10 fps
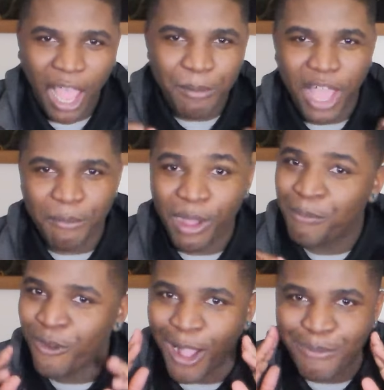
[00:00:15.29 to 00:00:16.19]
I'm gonna have
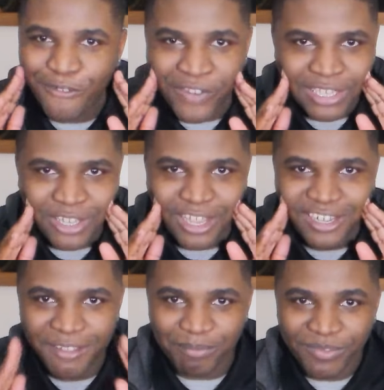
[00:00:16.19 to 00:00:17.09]
my proper face
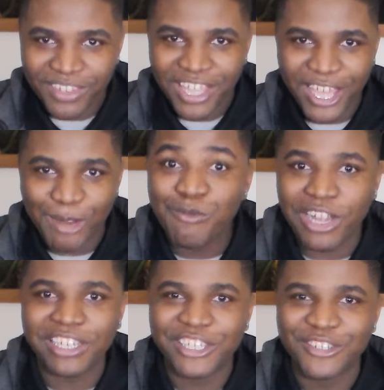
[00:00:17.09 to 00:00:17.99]
on, and I'm
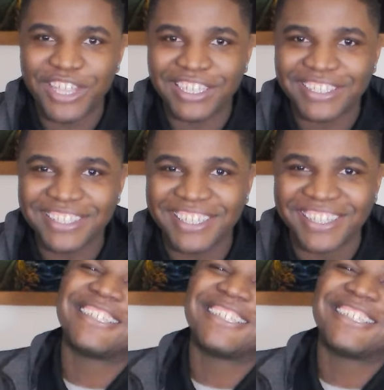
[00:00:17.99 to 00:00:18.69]
ready to do this.